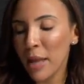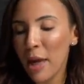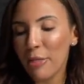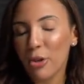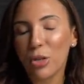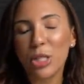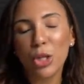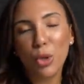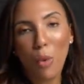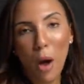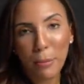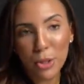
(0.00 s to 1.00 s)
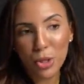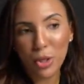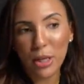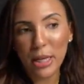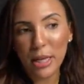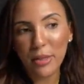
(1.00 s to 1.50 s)
There is a new
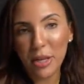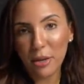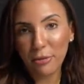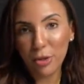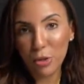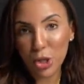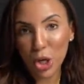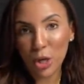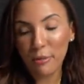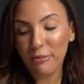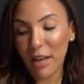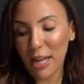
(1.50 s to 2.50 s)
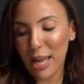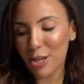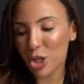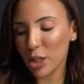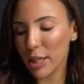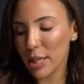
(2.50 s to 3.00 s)
opportunity in the near future
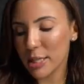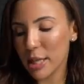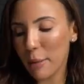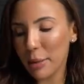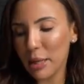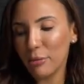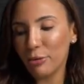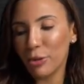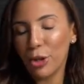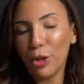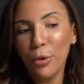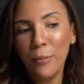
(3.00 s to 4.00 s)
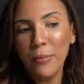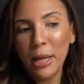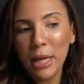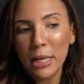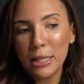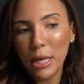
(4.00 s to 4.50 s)
financially that's coming in for you.
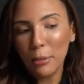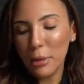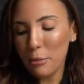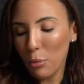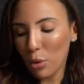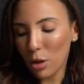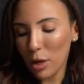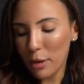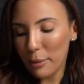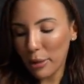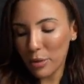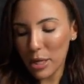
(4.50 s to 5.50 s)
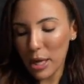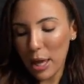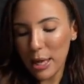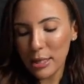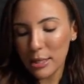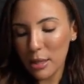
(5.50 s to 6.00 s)
Tell me more about the
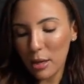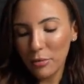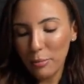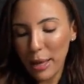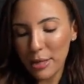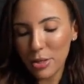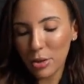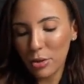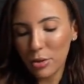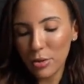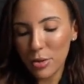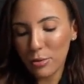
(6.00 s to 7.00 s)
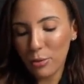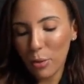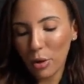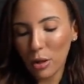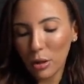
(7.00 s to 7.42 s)
Ace of Pentacles for